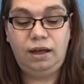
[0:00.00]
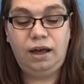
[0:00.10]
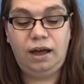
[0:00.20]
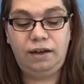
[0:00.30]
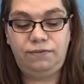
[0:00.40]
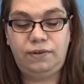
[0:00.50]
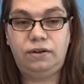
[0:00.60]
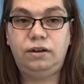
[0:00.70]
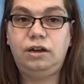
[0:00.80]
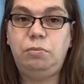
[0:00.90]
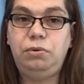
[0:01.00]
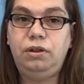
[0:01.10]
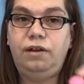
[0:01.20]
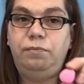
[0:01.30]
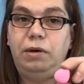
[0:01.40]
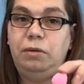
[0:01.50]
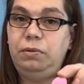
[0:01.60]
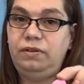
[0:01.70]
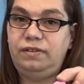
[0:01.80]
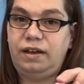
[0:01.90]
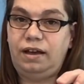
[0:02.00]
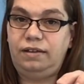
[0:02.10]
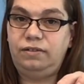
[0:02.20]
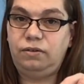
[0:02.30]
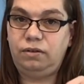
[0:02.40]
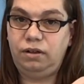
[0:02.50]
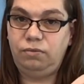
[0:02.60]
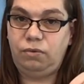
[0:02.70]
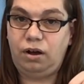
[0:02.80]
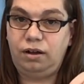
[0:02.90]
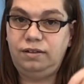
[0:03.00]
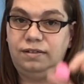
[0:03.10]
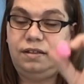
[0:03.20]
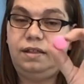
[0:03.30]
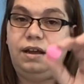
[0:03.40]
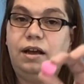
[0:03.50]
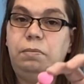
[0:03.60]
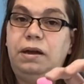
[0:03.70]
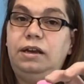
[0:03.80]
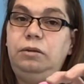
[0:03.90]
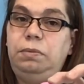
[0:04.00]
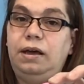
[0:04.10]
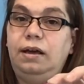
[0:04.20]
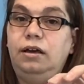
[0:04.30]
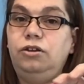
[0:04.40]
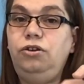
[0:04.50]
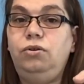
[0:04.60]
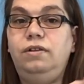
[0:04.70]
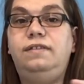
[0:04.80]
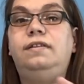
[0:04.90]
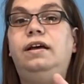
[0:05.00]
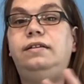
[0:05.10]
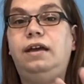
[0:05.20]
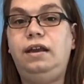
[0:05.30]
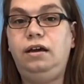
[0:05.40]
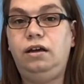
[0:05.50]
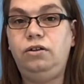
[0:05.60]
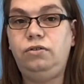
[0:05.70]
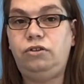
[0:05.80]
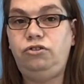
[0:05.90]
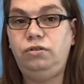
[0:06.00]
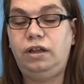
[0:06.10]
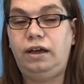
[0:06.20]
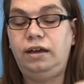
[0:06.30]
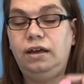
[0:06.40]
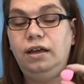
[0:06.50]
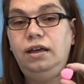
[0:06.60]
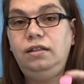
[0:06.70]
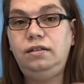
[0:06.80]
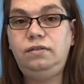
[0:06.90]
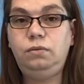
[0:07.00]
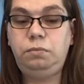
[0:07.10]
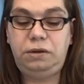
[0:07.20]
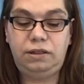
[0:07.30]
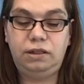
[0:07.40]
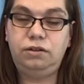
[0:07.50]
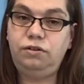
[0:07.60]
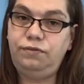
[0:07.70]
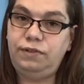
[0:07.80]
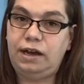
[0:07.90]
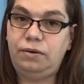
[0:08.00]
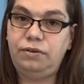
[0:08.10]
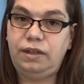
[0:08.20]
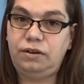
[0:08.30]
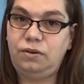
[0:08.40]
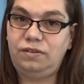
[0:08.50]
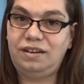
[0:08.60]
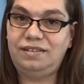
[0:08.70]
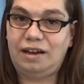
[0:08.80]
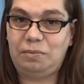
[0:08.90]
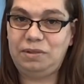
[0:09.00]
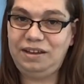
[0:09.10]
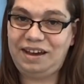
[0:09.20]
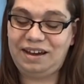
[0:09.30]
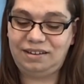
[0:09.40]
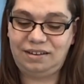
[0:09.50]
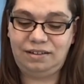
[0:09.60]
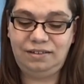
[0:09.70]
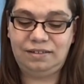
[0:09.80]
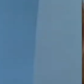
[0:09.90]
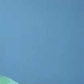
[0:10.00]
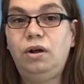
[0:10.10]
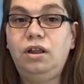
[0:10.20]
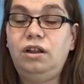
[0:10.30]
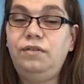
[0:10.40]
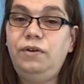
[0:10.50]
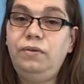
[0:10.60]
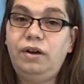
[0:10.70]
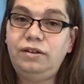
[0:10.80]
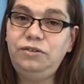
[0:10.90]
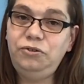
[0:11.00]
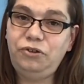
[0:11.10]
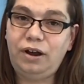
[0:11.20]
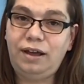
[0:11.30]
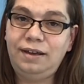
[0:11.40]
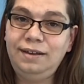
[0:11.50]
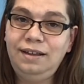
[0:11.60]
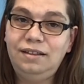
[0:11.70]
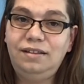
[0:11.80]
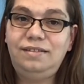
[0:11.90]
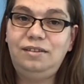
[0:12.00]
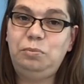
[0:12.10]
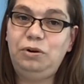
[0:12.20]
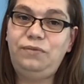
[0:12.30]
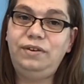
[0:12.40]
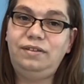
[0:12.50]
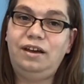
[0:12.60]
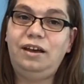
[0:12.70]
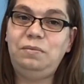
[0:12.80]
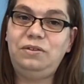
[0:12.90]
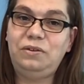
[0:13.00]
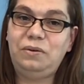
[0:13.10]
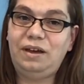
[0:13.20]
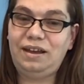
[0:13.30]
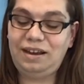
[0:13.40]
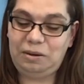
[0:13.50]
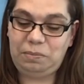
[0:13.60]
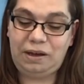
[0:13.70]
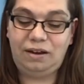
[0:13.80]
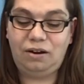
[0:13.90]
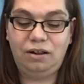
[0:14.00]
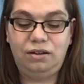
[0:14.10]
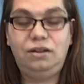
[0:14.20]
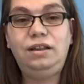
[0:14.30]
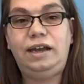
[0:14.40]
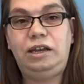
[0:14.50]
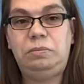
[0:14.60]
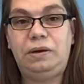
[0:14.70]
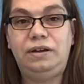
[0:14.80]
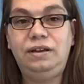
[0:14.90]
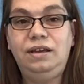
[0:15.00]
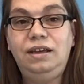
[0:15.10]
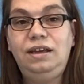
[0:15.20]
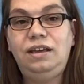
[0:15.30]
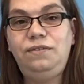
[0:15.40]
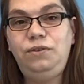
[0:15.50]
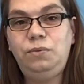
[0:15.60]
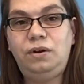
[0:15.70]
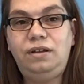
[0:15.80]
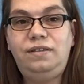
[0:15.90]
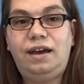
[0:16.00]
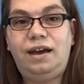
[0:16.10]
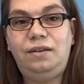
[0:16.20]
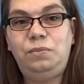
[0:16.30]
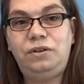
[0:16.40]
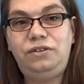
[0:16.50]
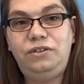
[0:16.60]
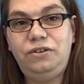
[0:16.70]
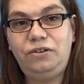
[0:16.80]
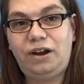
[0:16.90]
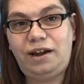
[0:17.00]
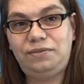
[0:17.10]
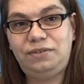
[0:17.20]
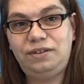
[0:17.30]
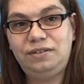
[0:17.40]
I found a couple of pebble size rocks that I painted pink. You can select any color that you'd like. This will be the little flower that goes on top of the cactus. While all of our rocks are drying, this is a perfect time to go ahead and paint our little ladybug if you wanted to add one to your craft.